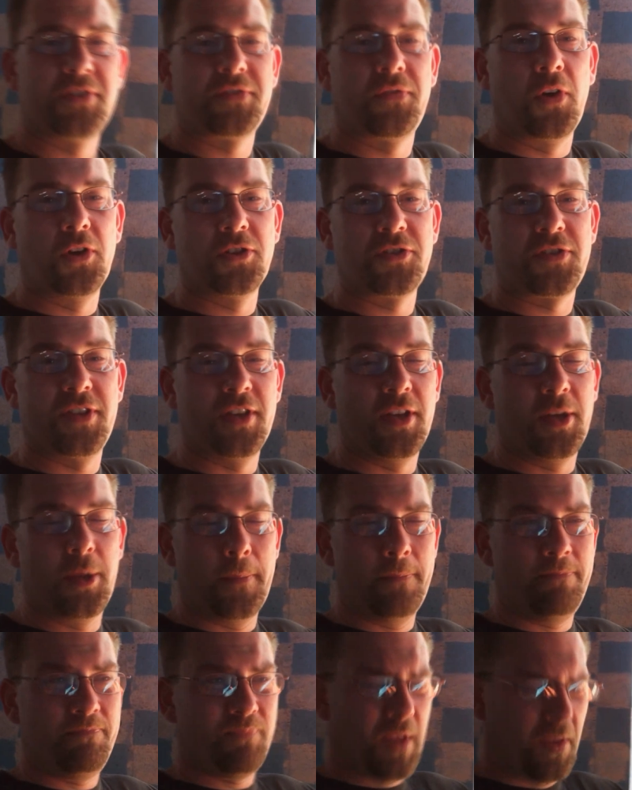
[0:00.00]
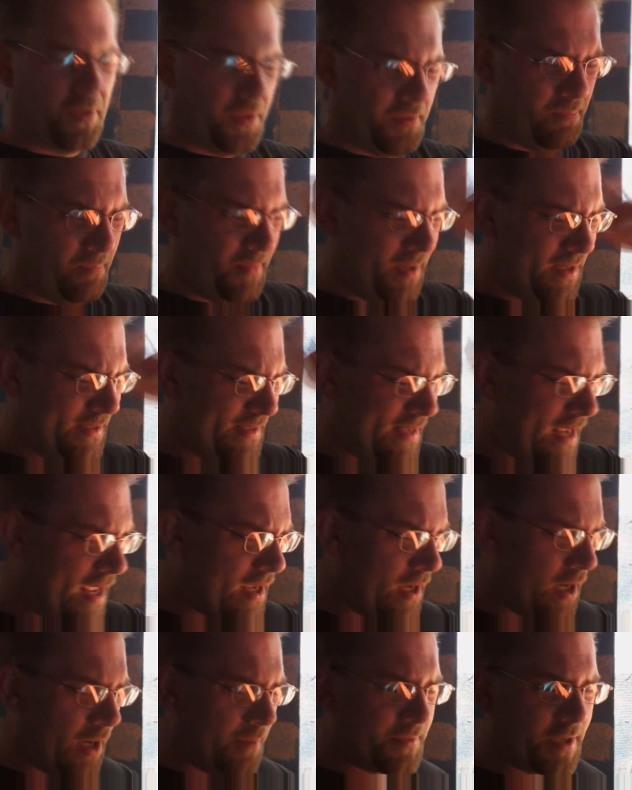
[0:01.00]
as far as the the
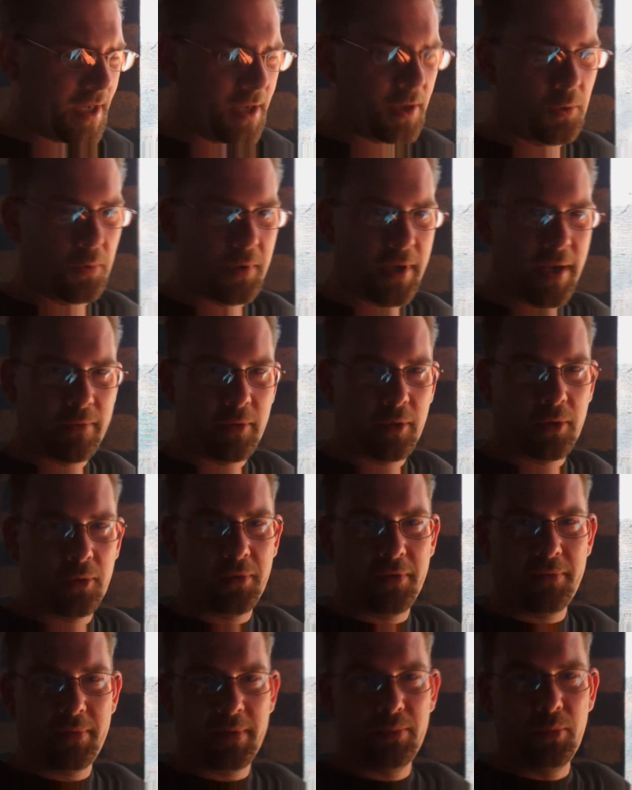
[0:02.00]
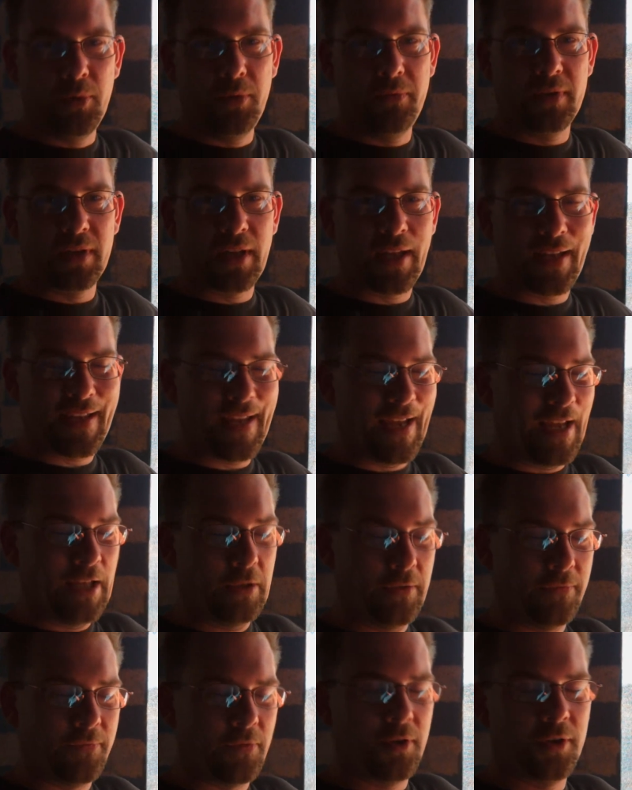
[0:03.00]
midday update or whatever, we've been moving like
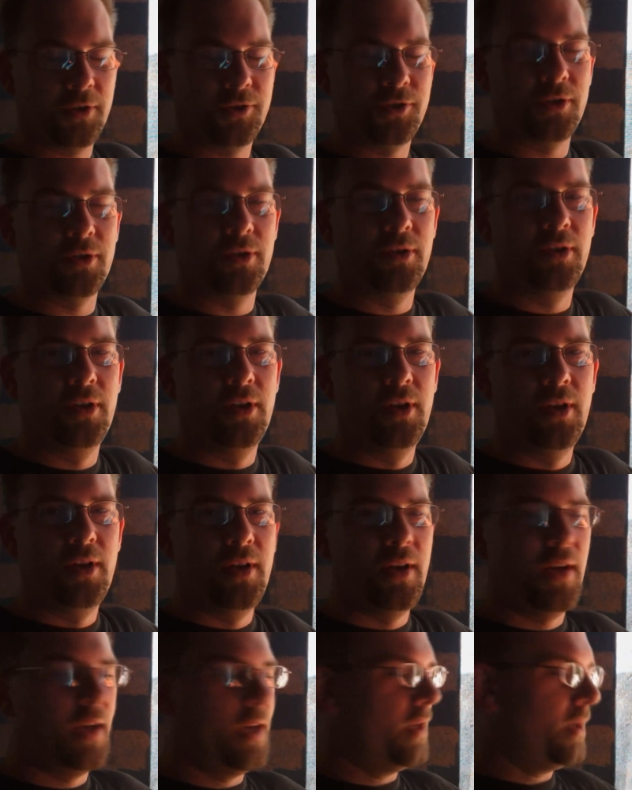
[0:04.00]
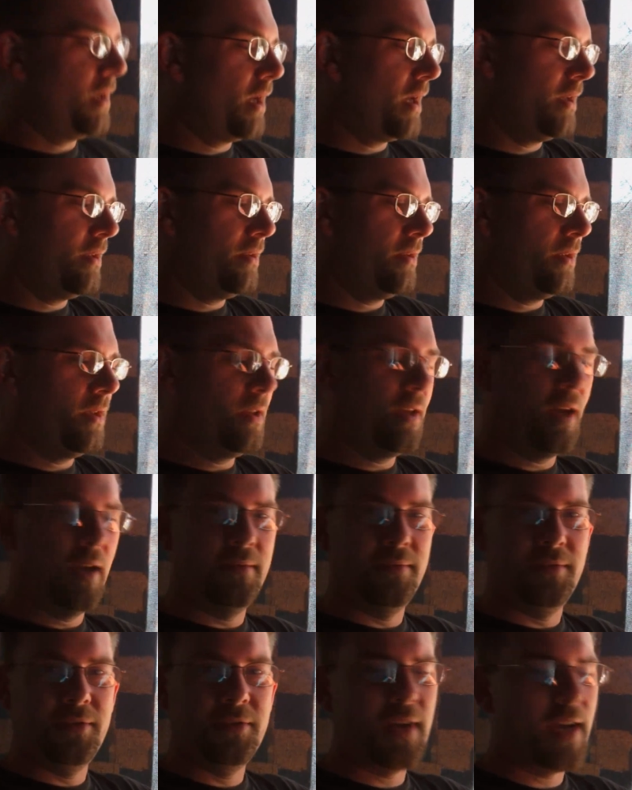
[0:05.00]
hella furniture. And I, I,
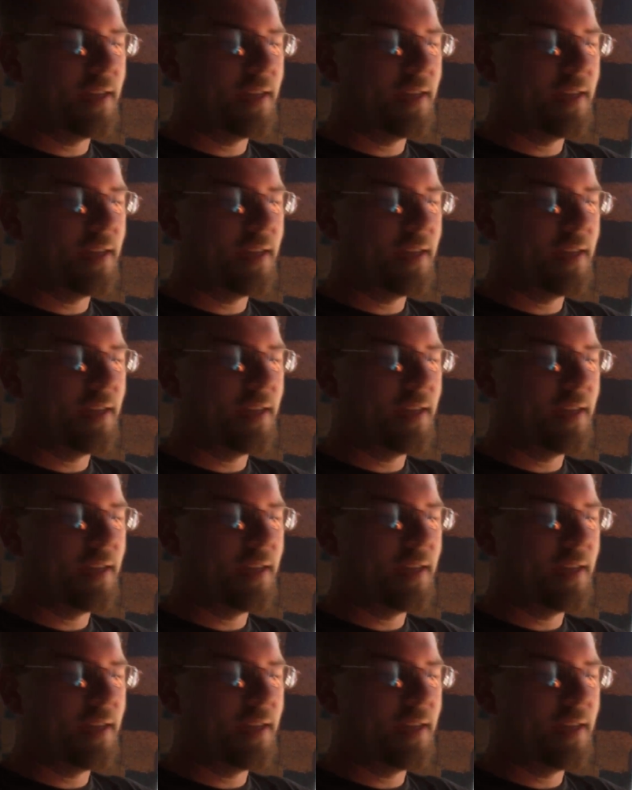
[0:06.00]
you